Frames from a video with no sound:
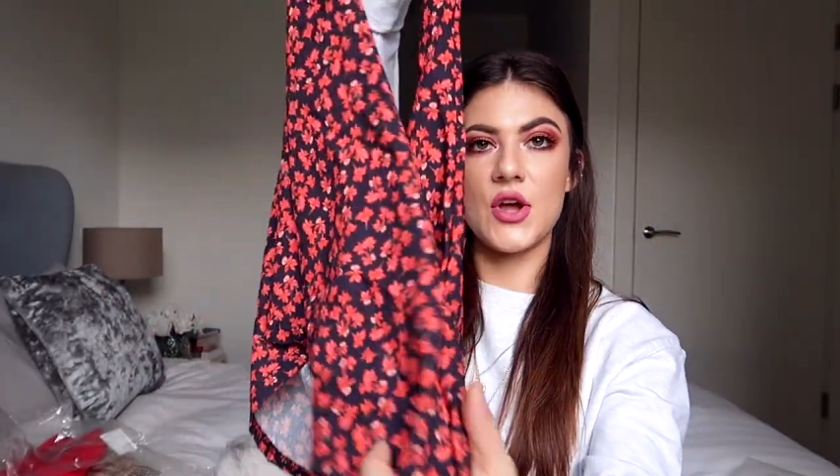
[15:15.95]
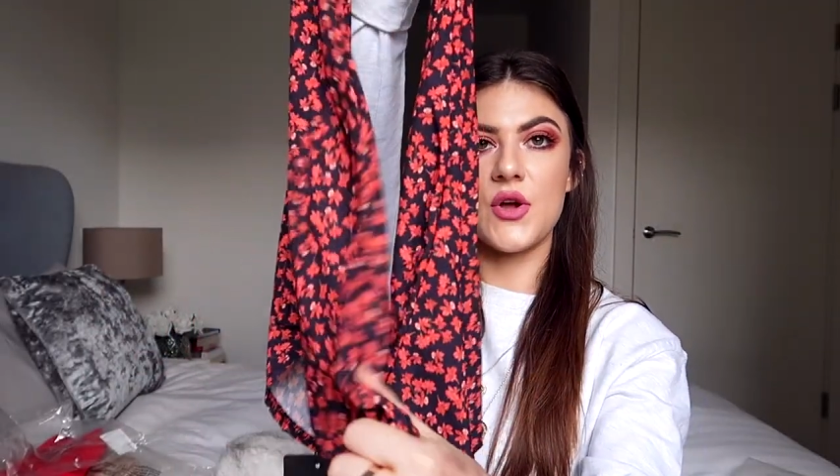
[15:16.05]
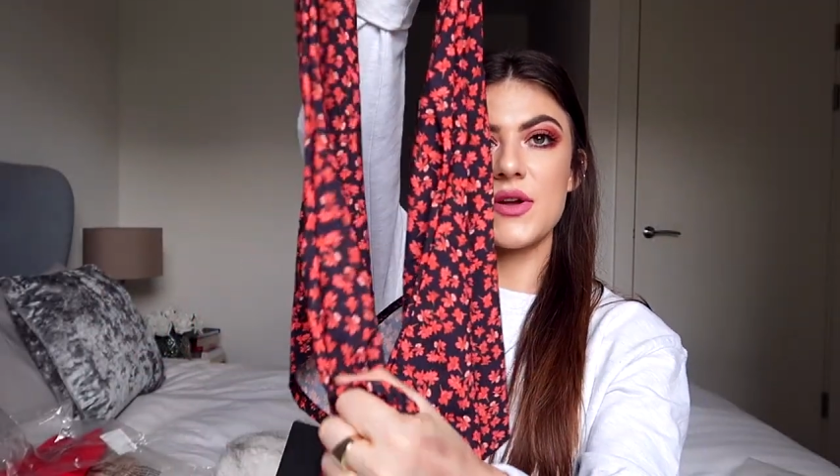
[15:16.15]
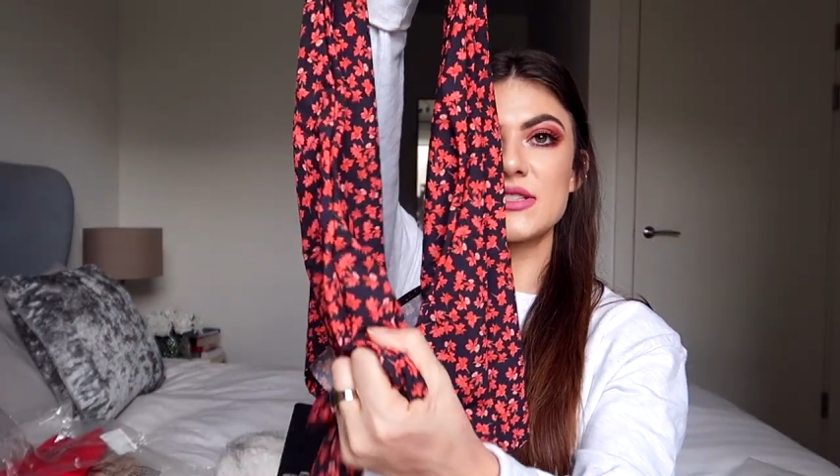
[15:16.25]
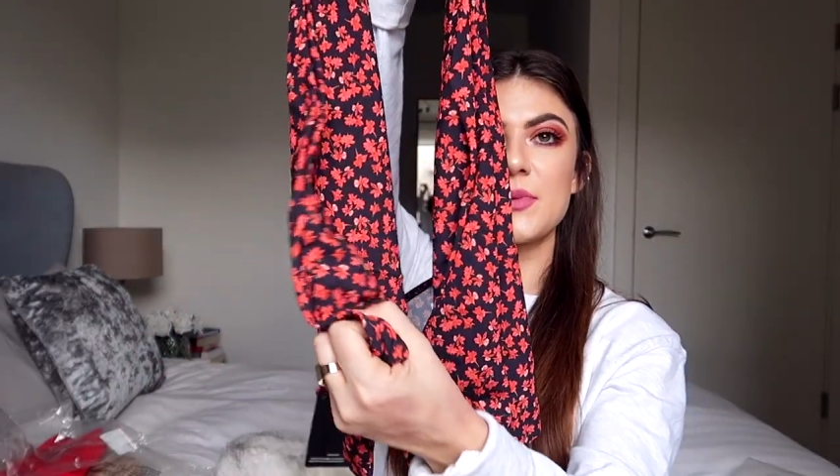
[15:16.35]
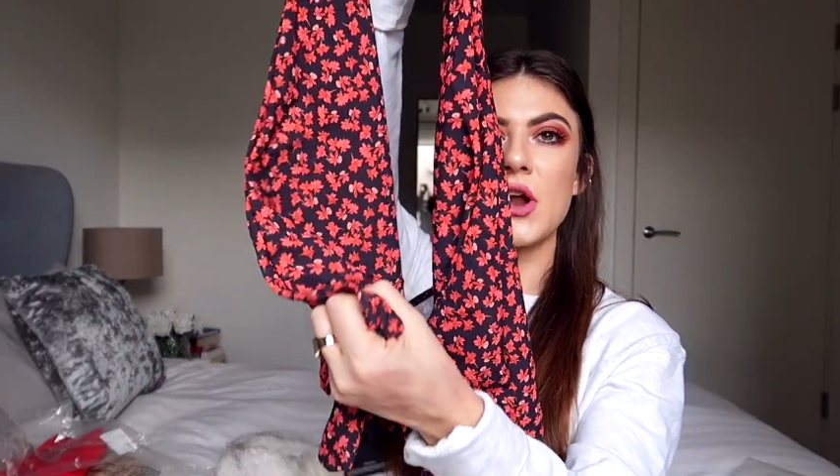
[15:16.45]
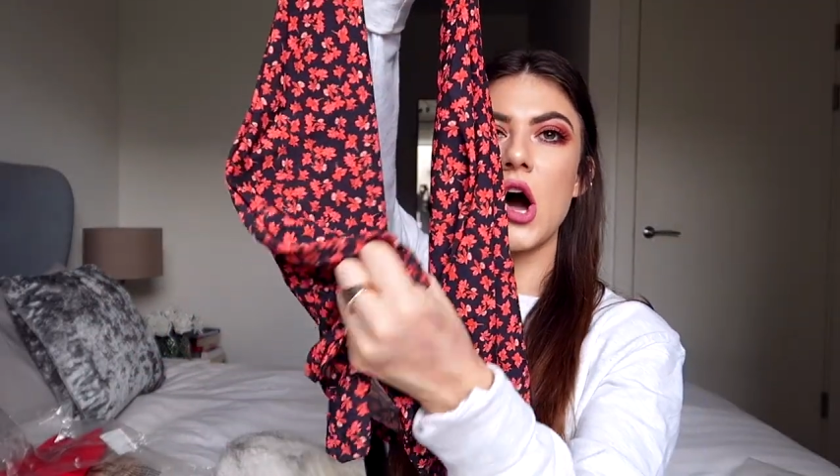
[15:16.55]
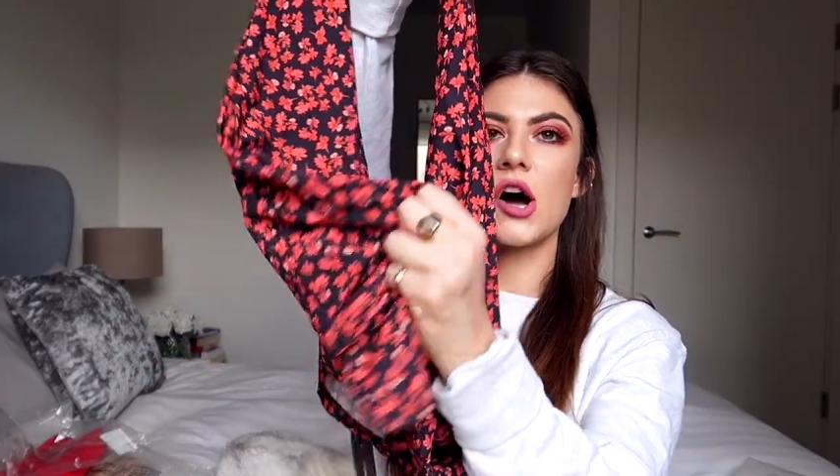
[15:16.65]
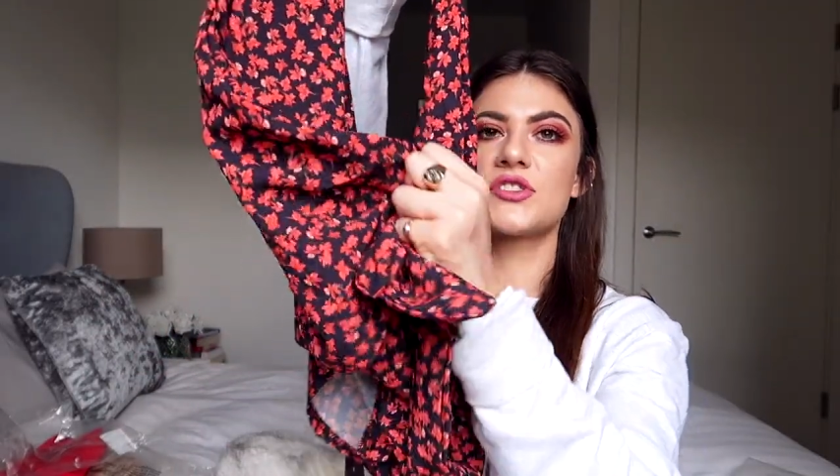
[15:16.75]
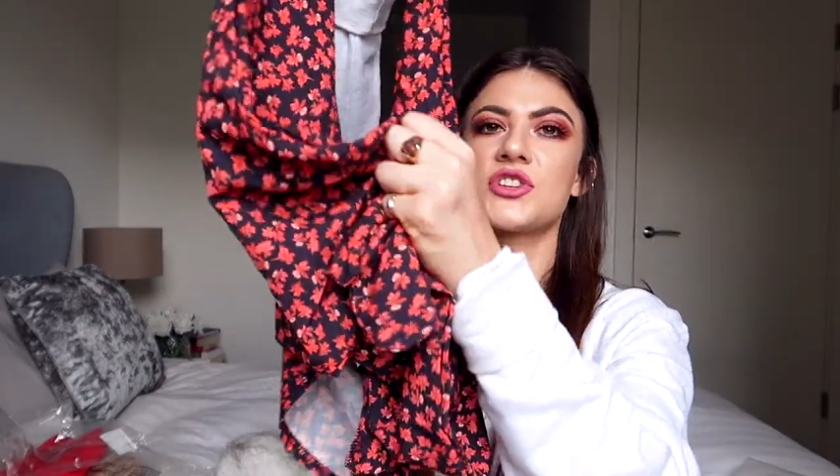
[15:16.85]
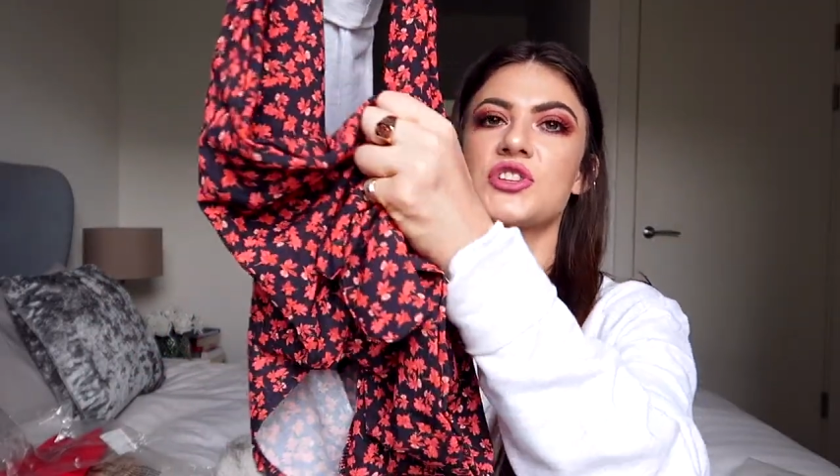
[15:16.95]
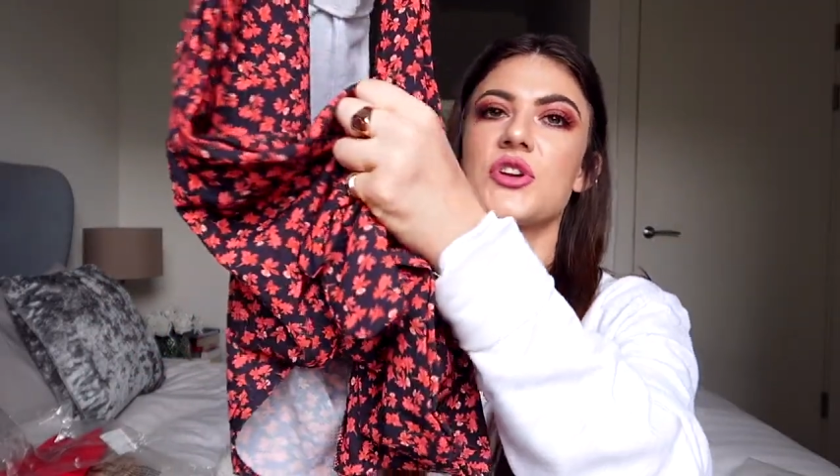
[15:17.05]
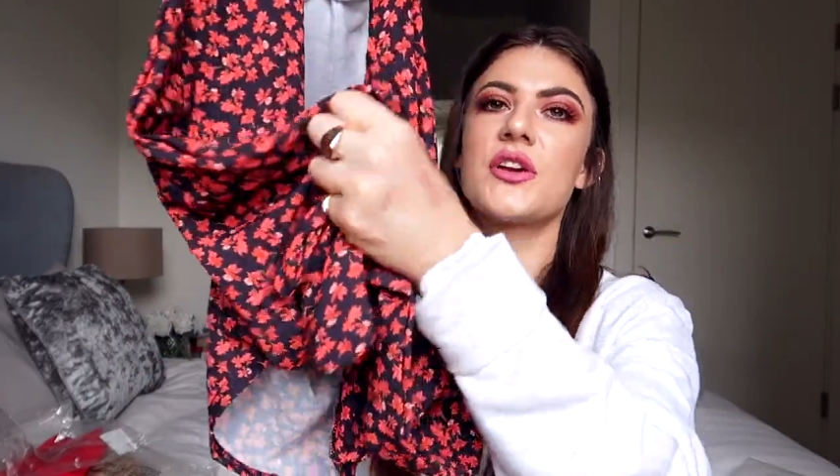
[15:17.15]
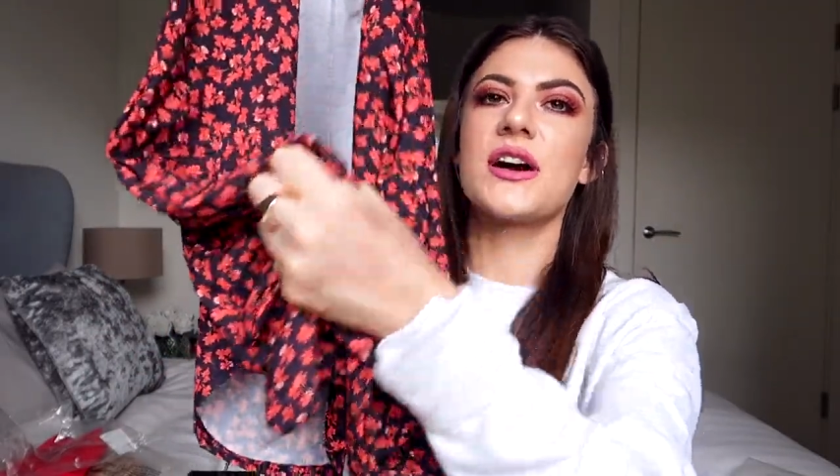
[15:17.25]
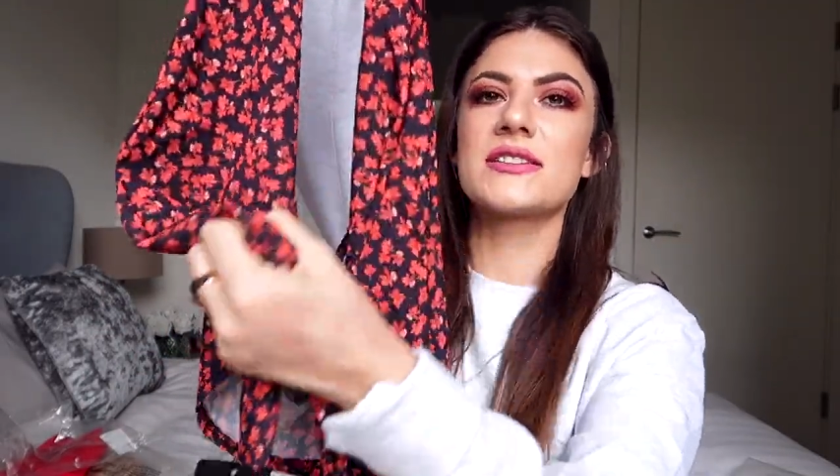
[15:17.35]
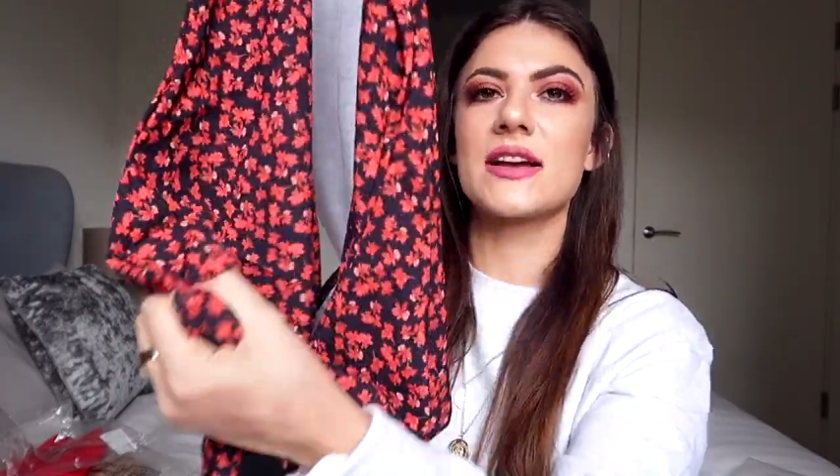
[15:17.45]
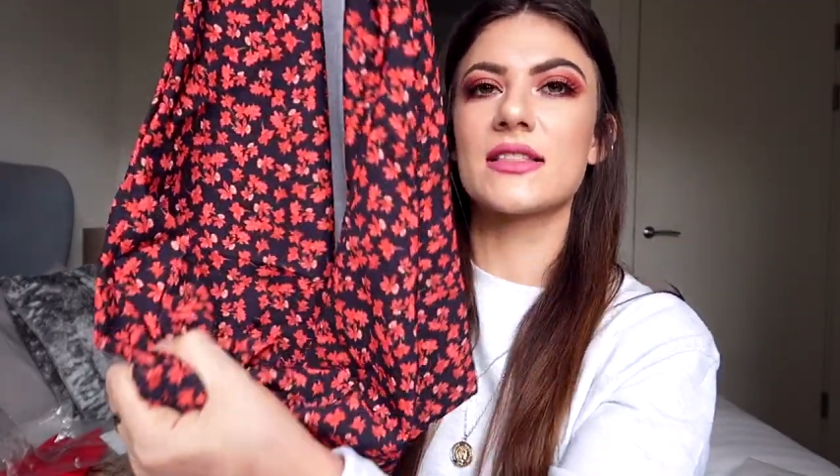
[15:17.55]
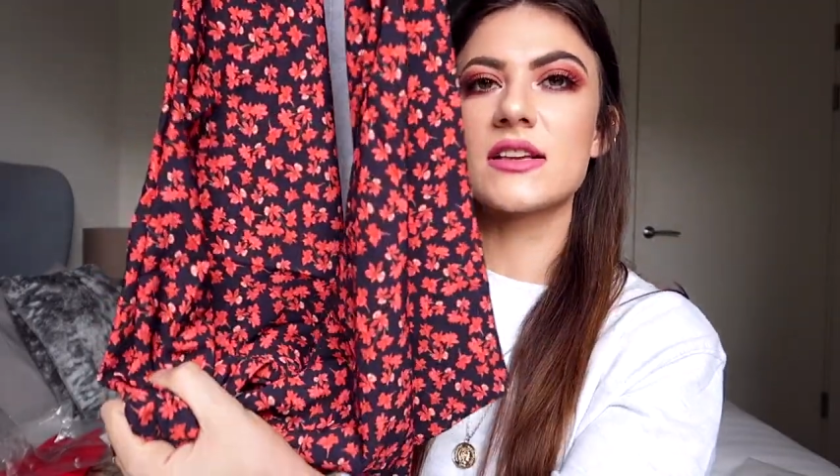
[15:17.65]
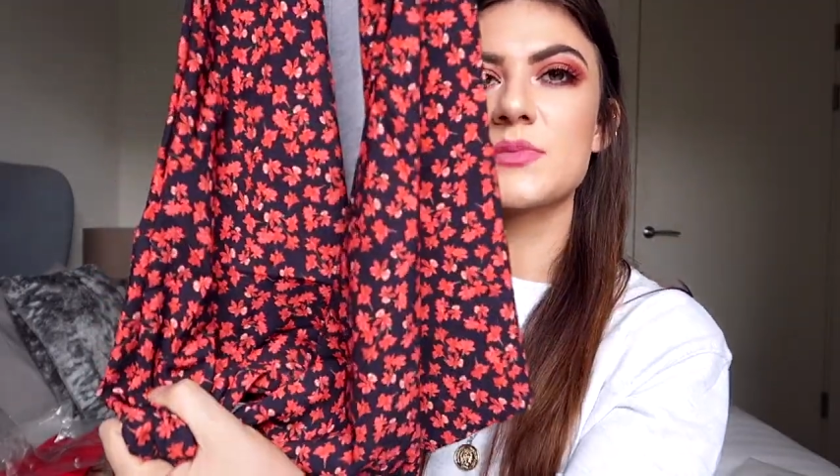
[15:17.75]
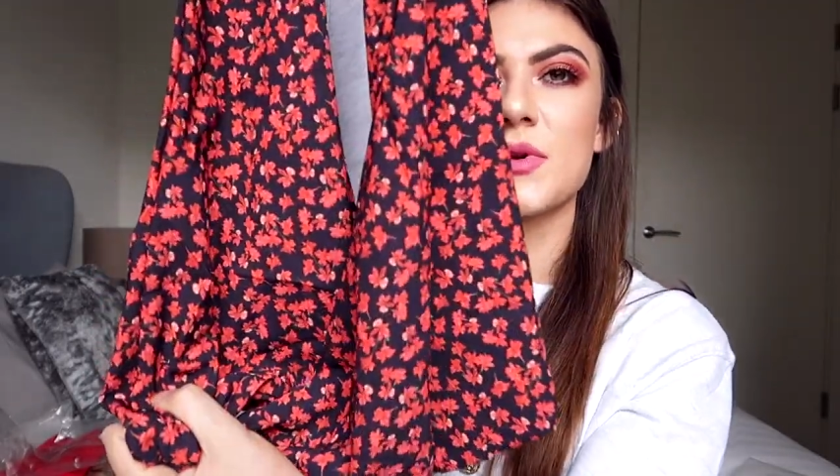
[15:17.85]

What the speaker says: It's a bit hard to show you guys like this,